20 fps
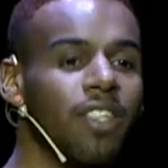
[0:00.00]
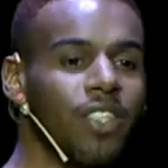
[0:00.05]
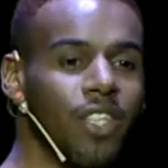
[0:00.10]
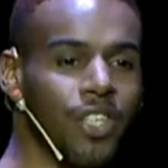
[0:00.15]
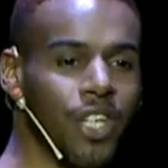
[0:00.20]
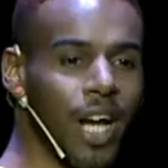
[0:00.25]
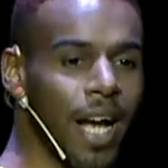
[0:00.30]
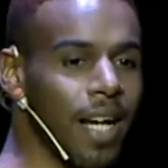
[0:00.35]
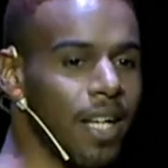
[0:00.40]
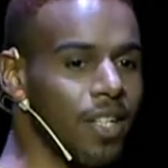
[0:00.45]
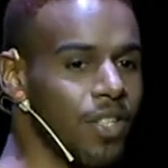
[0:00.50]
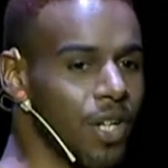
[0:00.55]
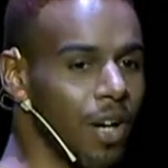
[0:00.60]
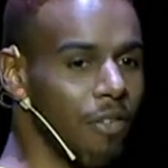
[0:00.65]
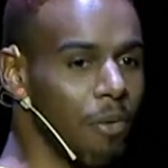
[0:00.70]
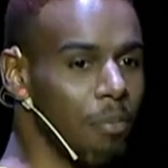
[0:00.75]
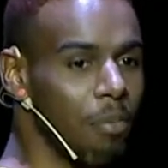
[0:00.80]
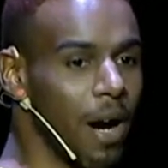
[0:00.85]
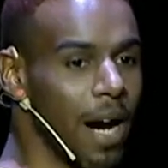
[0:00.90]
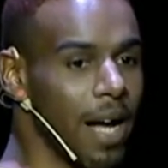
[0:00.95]
here to challenge
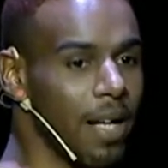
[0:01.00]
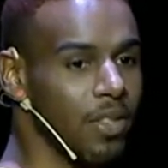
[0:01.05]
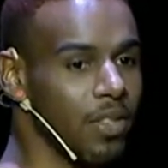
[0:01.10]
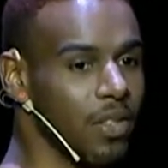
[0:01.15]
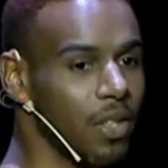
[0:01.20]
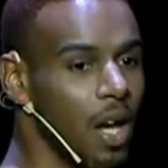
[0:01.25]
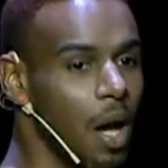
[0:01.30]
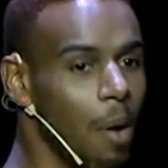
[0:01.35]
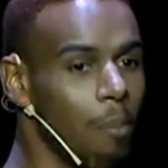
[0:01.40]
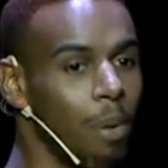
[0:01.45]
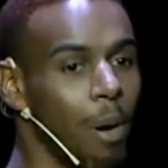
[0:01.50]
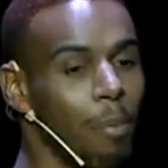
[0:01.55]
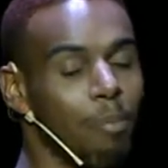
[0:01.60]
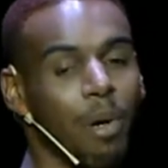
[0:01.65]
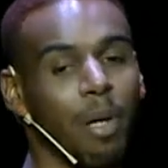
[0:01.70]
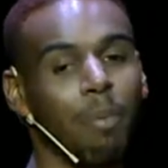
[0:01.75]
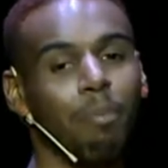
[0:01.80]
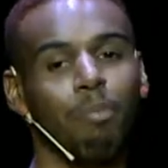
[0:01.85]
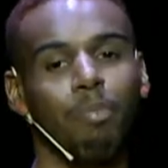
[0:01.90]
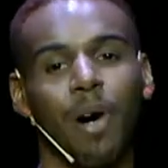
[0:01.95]
other brands,
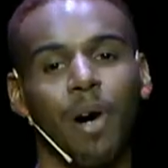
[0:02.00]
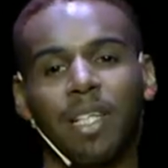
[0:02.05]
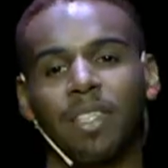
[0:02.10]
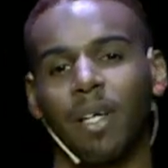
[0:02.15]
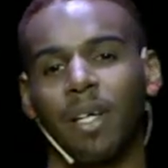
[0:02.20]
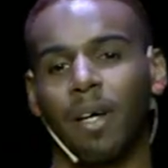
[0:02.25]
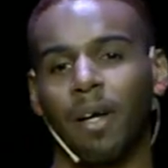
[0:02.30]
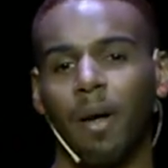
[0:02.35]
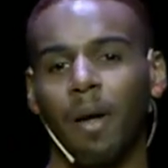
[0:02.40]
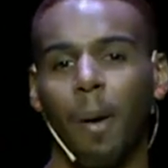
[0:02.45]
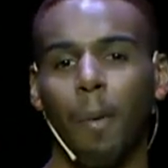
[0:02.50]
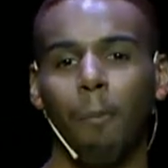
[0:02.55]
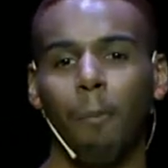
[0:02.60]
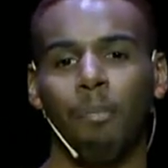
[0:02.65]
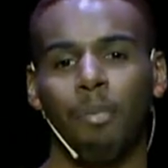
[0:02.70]
but bring better